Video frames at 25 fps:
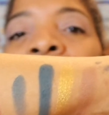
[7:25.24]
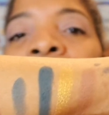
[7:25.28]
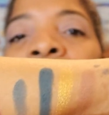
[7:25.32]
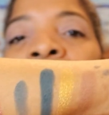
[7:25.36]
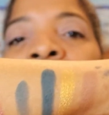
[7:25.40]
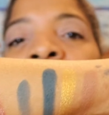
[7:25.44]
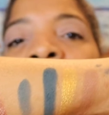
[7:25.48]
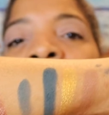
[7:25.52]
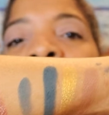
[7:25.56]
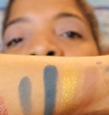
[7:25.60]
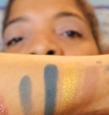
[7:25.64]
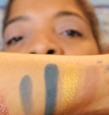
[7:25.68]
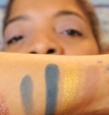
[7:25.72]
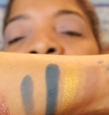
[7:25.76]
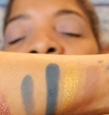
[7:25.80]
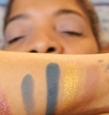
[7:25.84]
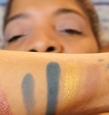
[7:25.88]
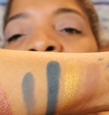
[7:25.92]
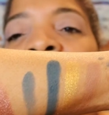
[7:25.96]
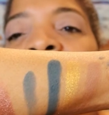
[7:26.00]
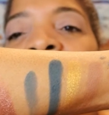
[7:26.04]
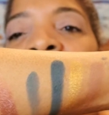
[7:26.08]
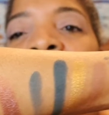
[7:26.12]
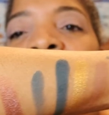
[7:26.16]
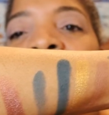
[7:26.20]
Let me
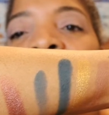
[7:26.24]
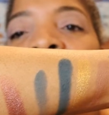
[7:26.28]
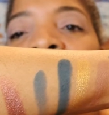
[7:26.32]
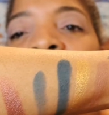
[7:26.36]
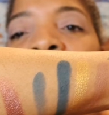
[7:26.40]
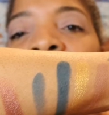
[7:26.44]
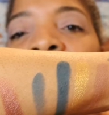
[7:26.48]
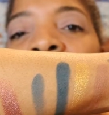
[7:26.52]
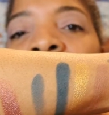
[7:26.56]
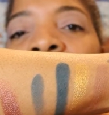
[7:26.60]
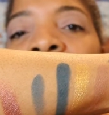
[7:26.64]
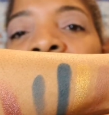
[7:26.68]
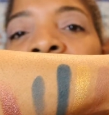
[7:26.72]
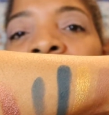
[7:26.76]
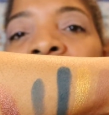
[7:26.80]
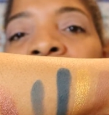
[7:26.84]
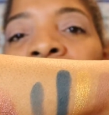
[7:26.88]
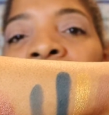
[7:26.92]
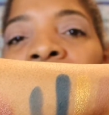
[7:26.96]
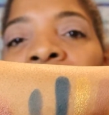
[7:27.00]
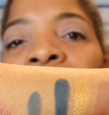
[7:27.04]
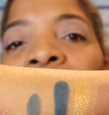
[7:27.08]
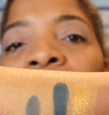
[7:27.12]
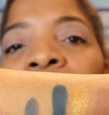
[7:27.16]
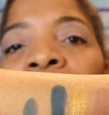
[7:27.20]
see if I can
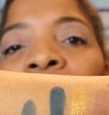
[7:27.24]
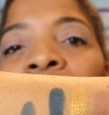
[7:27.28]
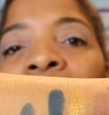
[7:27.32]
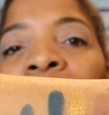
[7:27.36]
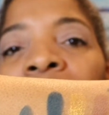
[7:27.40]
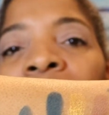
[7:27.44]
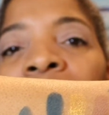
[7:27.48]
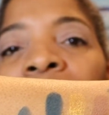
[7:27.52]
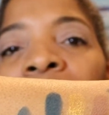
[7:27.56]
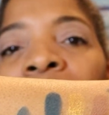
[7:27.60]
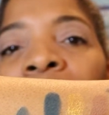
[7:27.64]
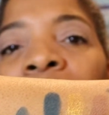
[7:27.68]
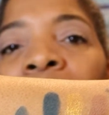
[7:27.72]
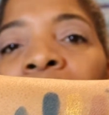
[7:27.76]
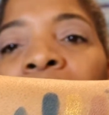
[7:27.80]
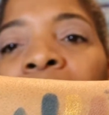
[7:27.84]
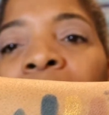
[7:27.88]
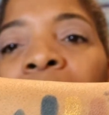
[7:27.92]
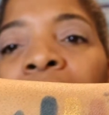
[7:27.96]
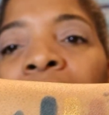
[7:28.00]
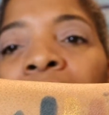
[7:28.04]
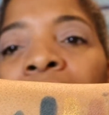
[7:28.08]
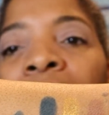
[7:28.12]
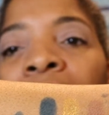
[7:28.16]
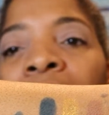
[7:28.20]
do a zoom.